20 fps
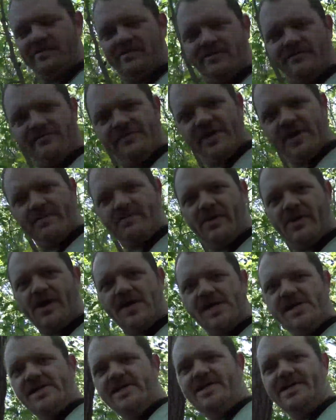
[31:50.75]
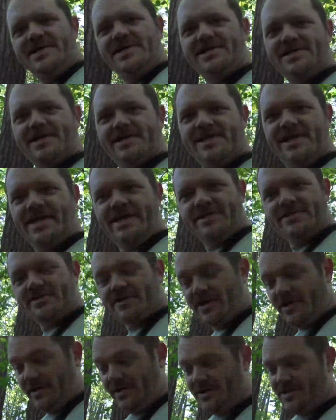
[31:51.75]
The funny part is the tiny
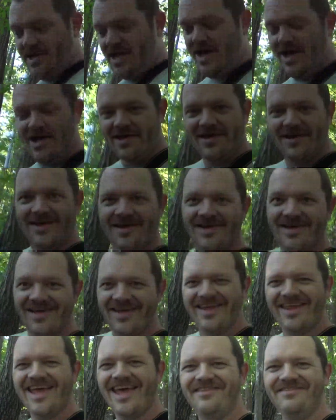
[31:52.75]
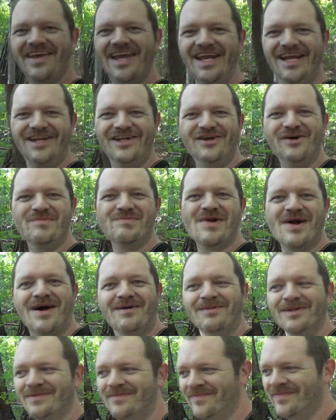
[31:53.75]
trucks, they made it no
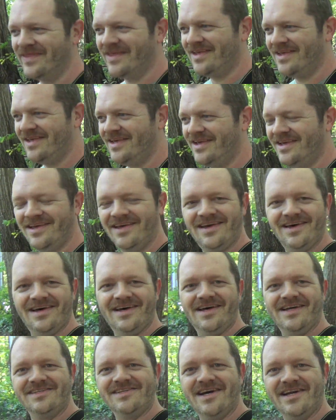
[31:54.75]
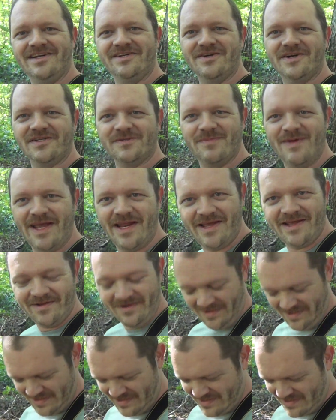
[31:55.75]
problem. Tiny trucks made it,
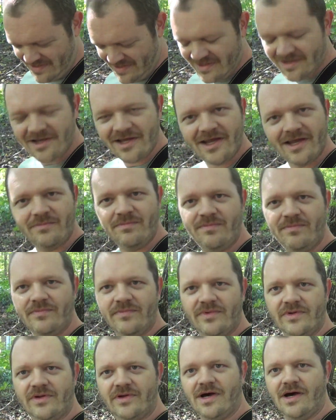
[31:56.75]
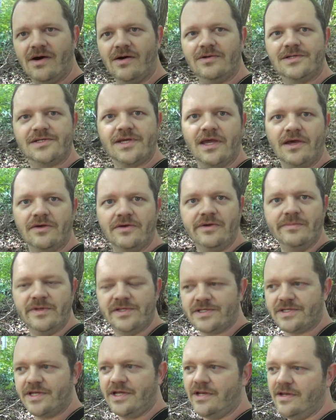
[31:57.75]
and scale
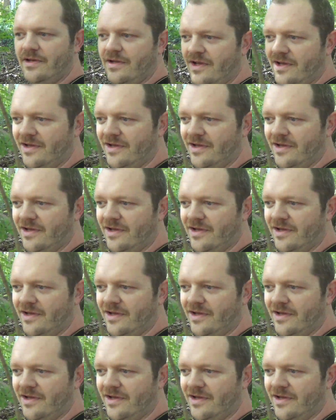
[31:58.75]
humans didn't.